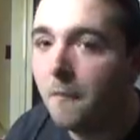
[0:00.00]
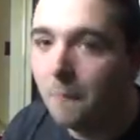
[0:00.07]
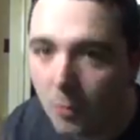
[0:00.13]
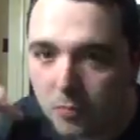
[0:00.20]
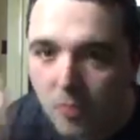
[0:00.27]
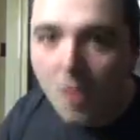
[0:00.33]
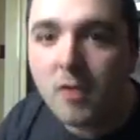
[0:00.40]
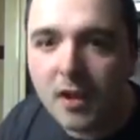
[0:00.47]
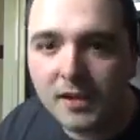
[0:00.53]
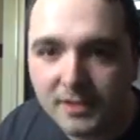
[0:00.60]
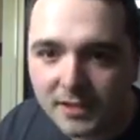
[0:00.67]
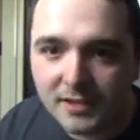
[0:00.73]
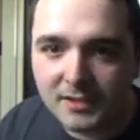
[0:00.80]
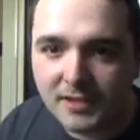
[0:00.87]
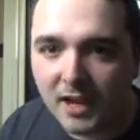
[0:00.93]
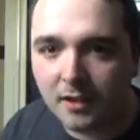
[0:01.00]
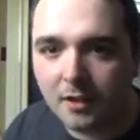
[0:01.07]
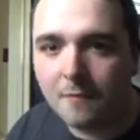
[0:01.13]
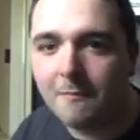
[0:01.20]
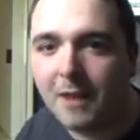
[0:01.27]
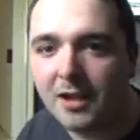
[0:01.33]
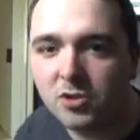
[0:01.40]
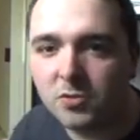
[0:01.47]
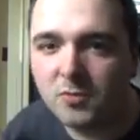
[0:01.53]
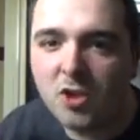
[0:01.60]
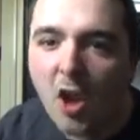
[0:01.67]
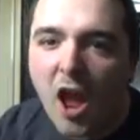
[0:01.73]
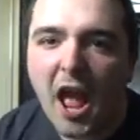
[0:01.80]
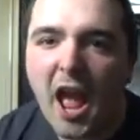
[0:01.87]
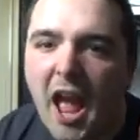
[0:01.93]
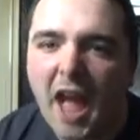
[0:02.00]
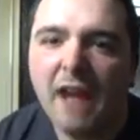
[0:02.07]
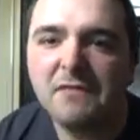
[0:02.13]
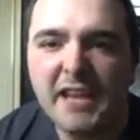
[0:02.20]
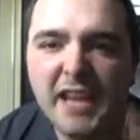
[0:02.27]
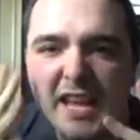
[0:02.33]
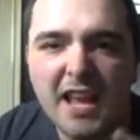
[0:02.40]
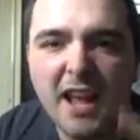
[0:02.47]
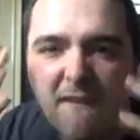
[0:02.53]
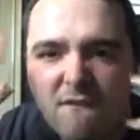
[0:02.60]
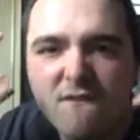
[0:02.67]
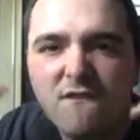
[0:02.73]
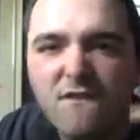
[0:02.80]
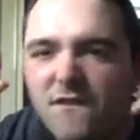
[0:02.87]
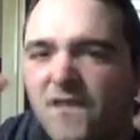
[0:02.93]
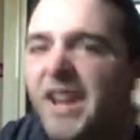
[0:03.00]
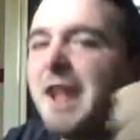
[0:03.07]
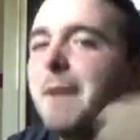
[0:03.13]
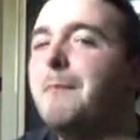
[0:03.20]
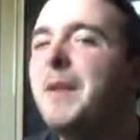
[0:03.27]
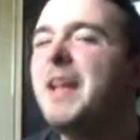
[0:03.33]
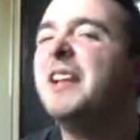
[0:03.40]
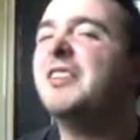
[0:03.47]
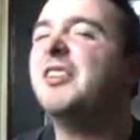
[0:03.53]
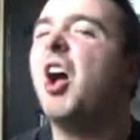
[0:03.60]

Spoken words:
But we're going into the second match and we don't have to eat a flipping